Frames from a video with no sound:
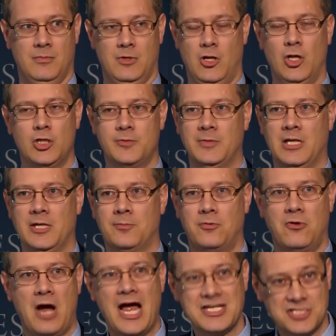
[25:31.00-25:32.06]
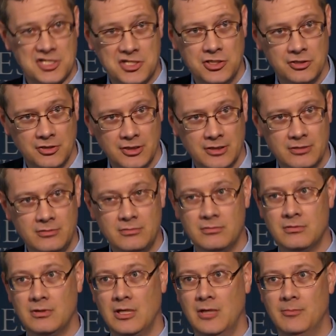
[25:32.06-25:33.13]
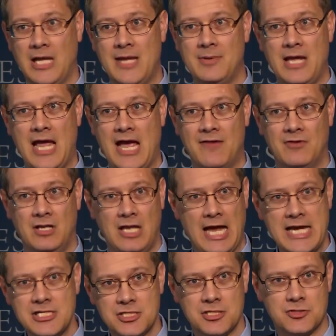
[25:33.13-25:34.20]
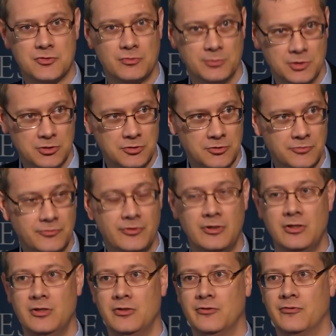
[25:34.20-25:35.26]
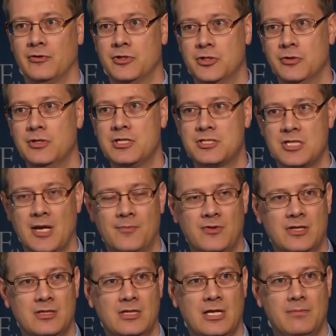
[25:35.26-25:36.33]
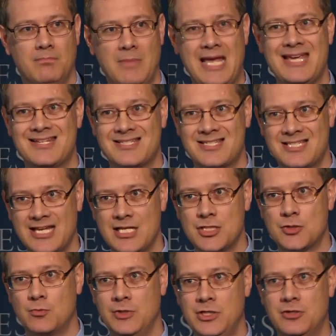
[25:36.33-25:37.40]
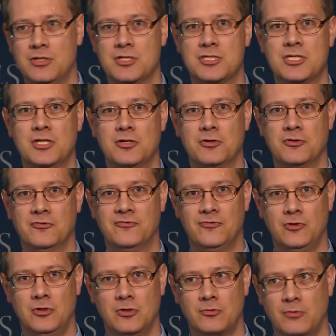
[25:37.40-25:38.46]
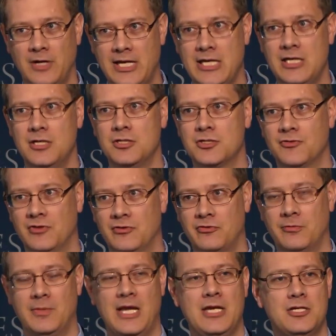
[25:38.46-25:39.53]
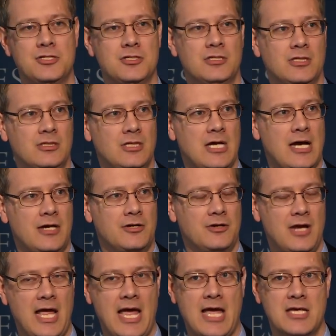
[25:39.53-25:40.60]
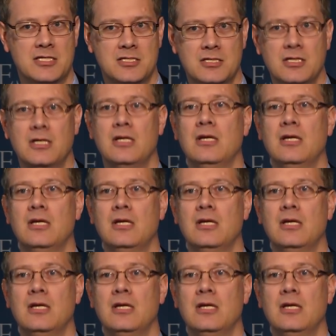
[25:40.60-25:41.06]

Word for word: ultimately prosecuted and maybe have a license removed for doing something that makes sense when you consider the full range of information that the doctor has